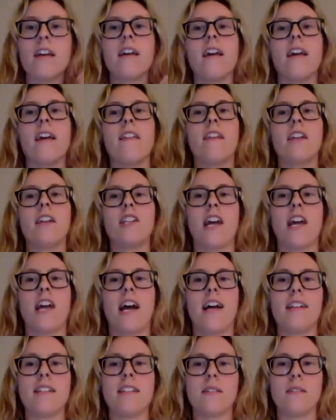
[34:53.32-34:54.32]
in the
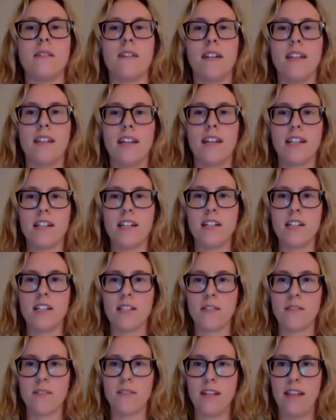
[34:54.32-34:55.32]
chat, so I'd like to
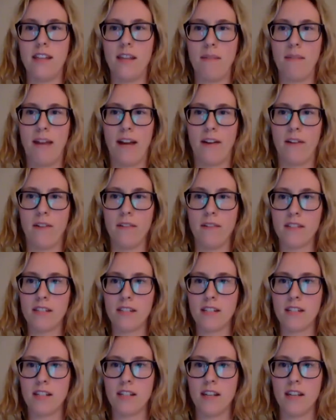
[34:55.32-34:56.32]
just read them
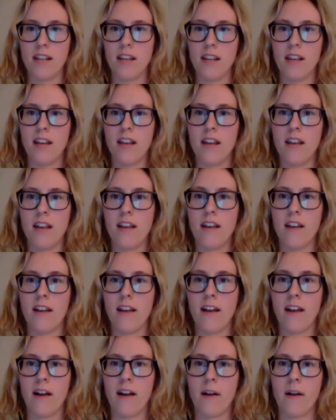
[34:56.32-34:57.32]
out.
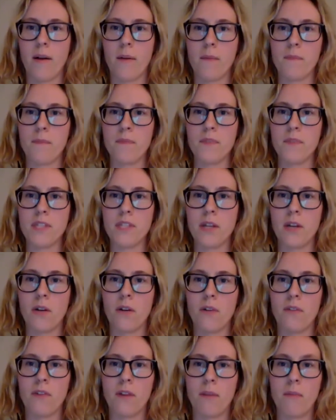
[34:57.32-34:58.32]
Um, so
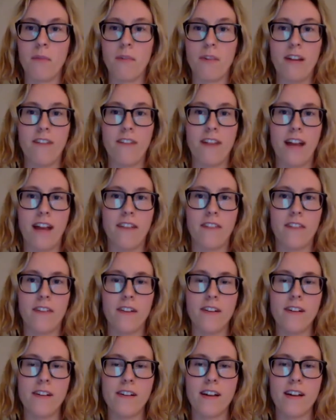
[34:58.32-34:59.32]
from Marie
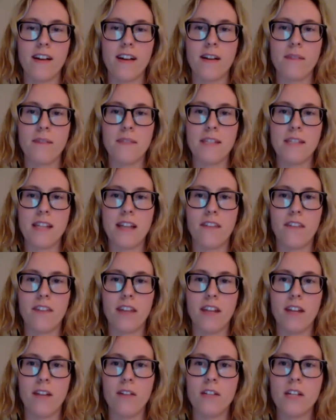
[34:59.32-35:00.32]
Radford, um, Steph,
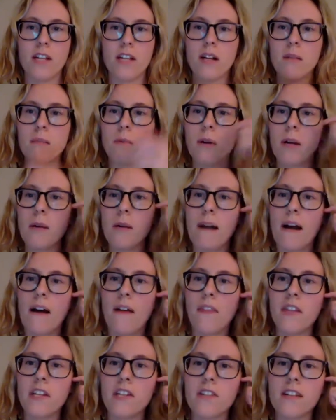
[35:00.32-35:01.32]
can you talk more
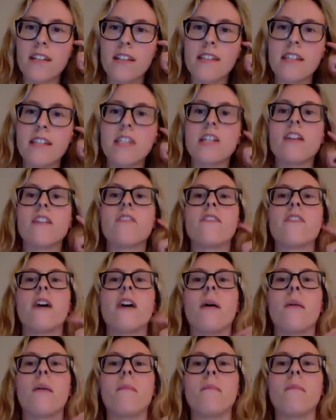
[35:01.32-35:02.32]
about the transition
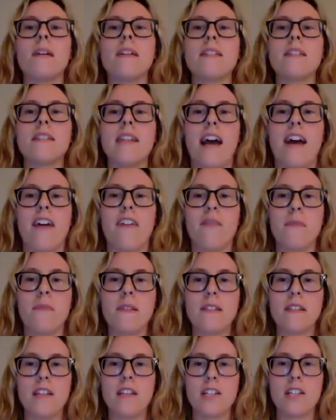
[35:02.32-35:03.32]
from staff
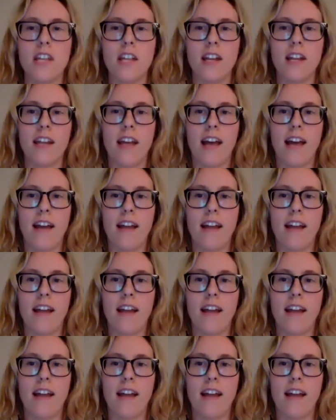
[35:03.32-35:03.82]
position at